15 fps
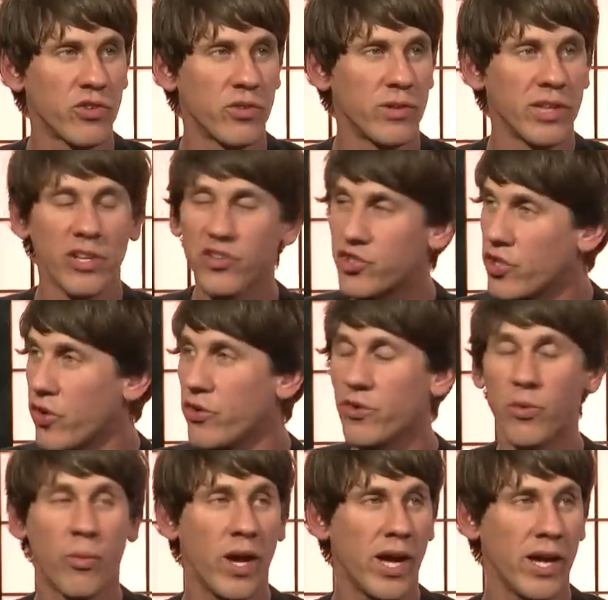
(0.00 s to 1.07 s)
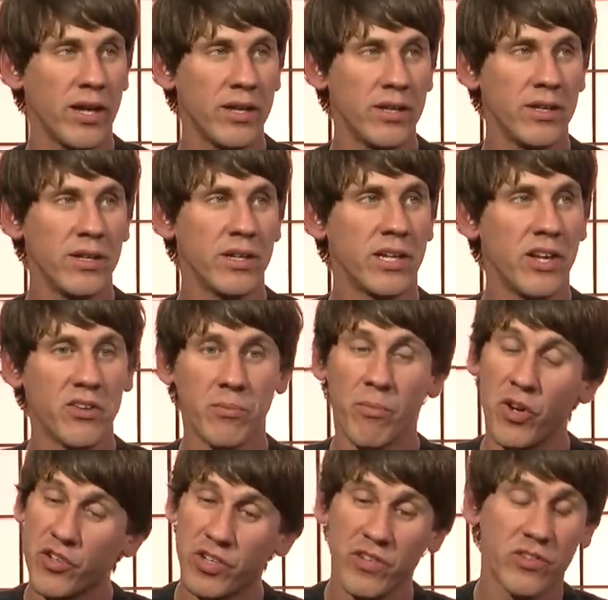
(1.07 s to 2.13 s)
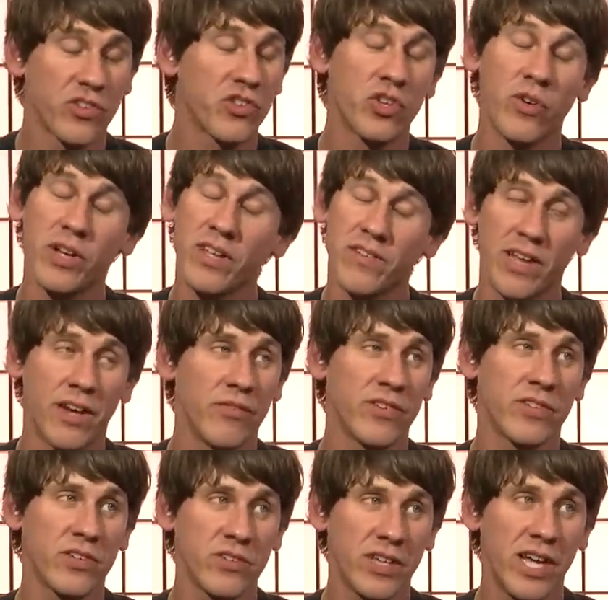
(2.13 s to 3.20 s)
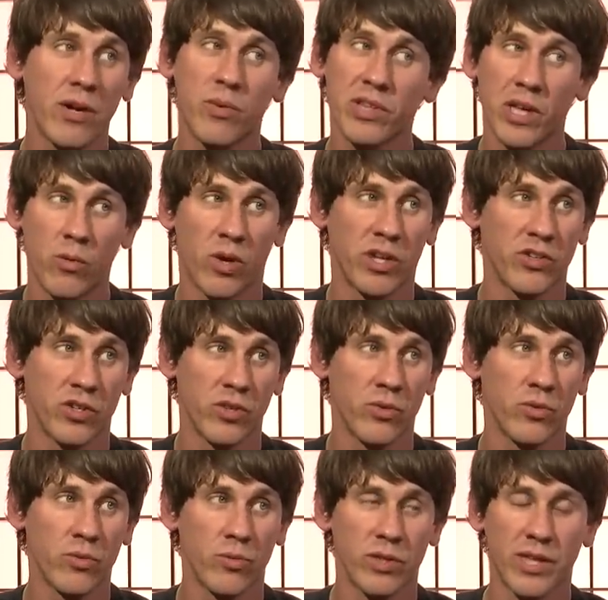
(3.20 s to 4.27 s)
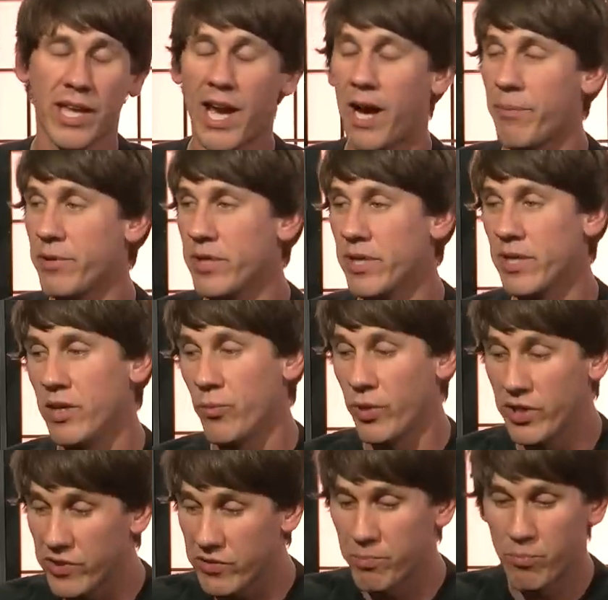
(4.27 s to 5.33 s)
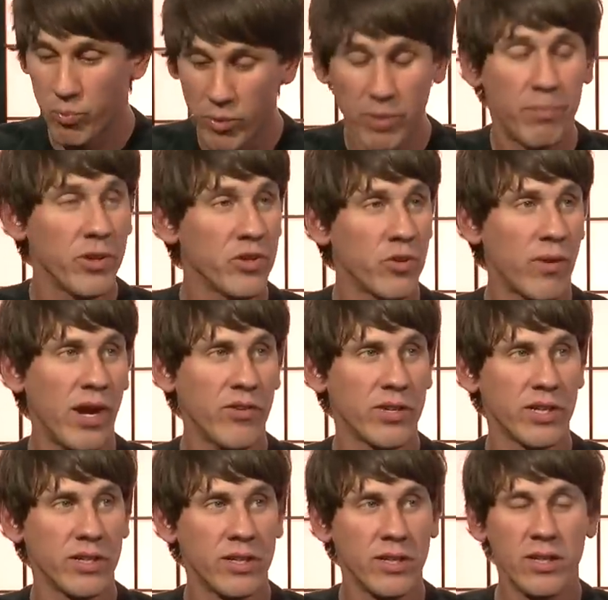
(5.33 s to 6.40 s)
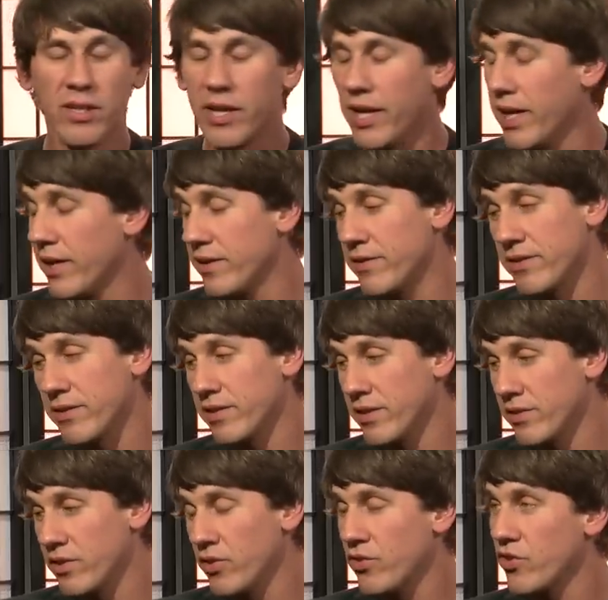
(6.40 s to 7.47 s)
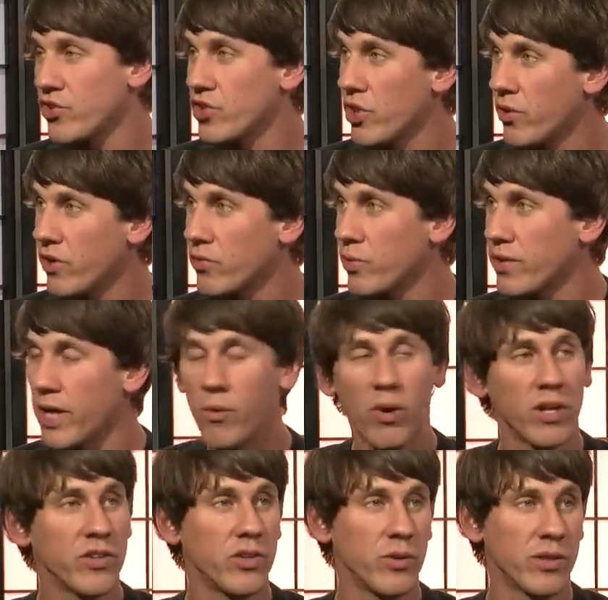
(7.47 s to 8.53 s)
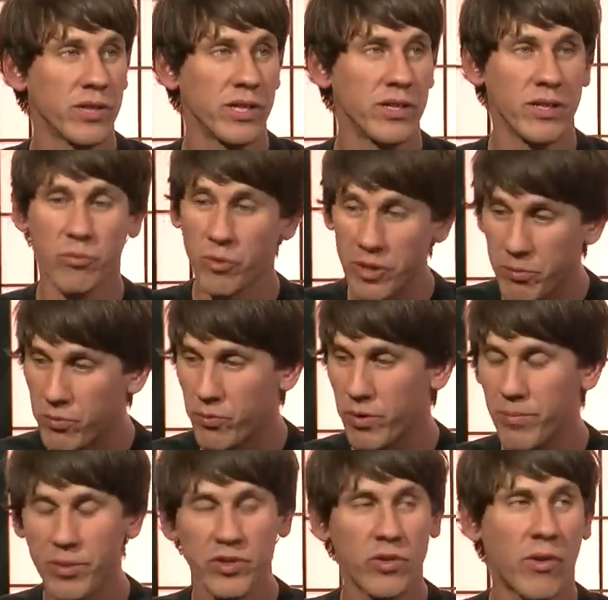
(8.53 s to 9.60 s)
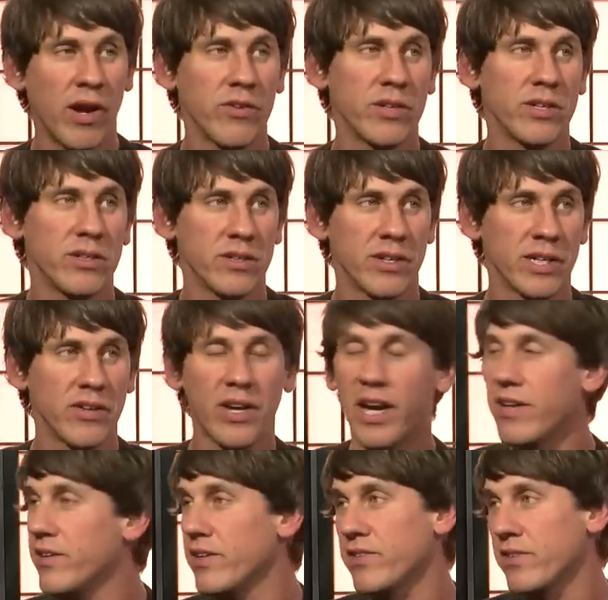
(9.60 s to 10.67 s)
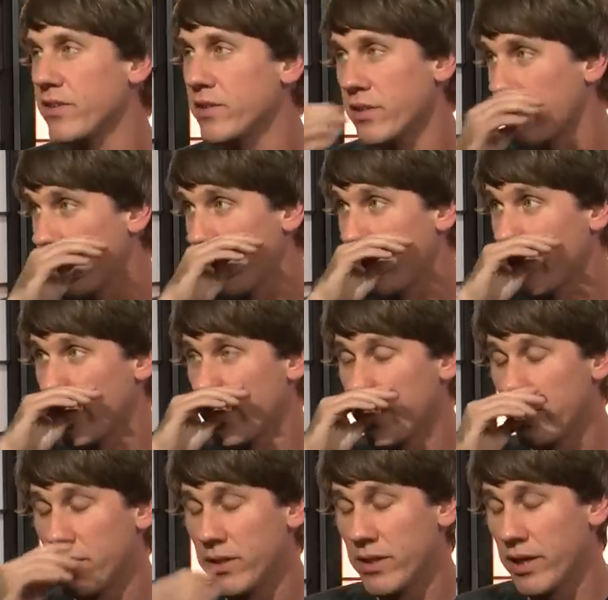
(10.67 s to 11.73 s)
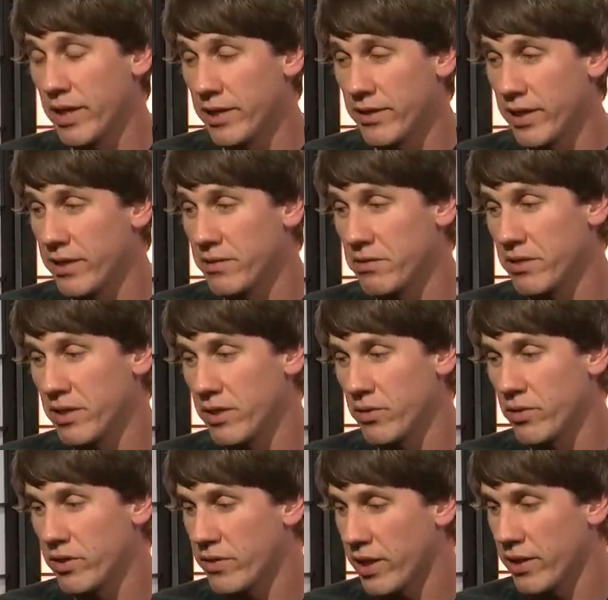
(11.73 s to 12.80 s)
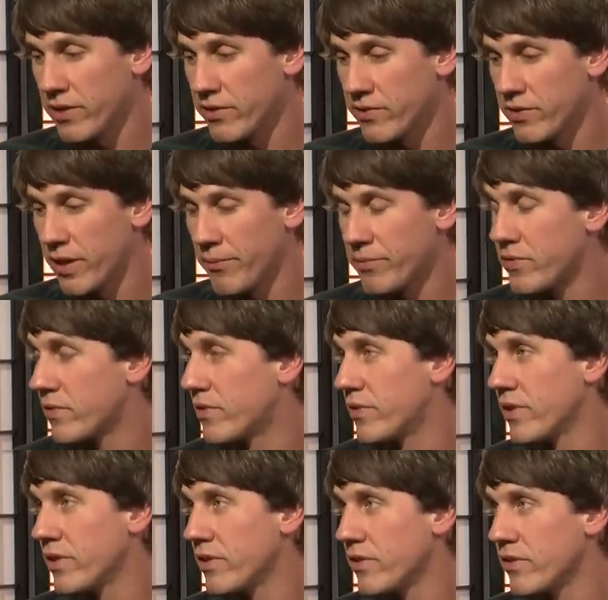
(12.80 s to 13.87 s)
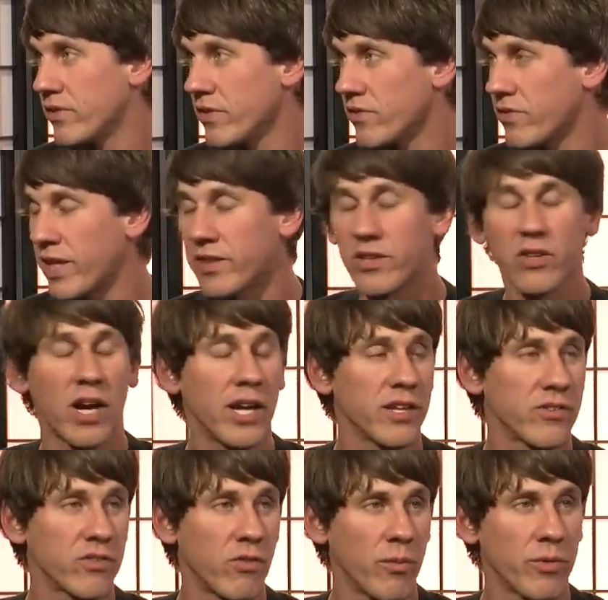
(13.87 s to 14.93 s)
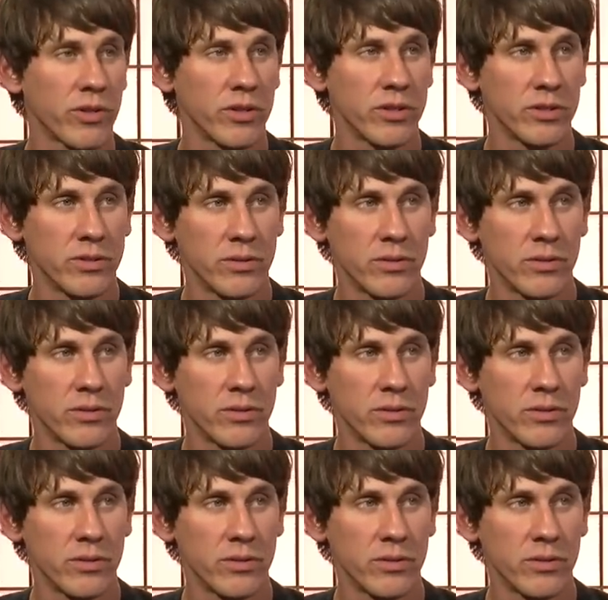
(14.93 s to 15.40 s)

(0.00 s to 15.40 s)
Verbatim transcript: are doing. They'll show you the way. You know, the merchants are showing us every single day what they want to do with the app and we just we build around it mm-hmm. and the users show us what they want to do with it and we we build around it like mm-hmm. you got to listen to the community and then you know you kind of just um just take their guidance and run with it